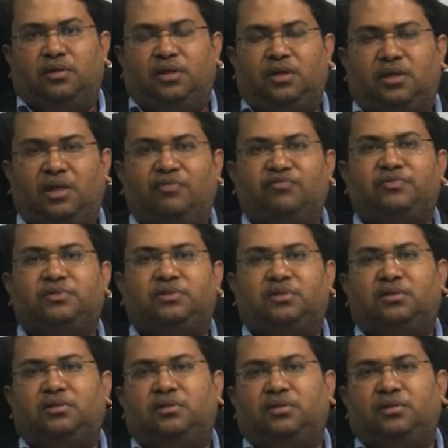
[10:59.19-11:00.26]
it gives
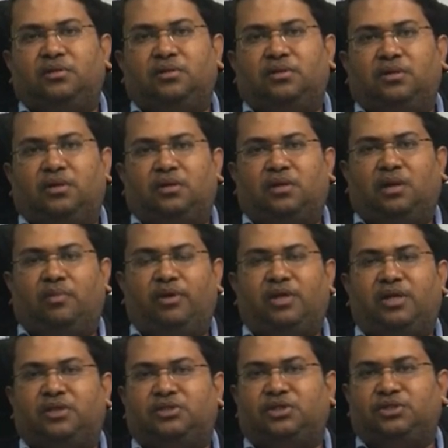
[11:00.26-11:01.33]
double
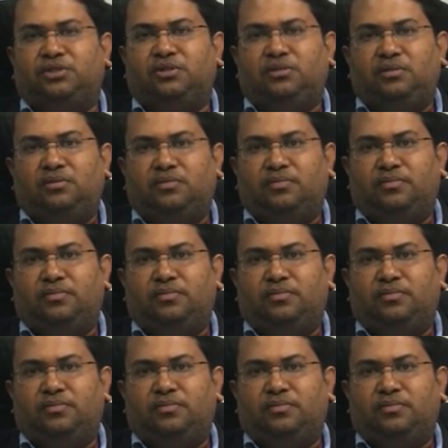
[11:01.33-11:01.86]
taxation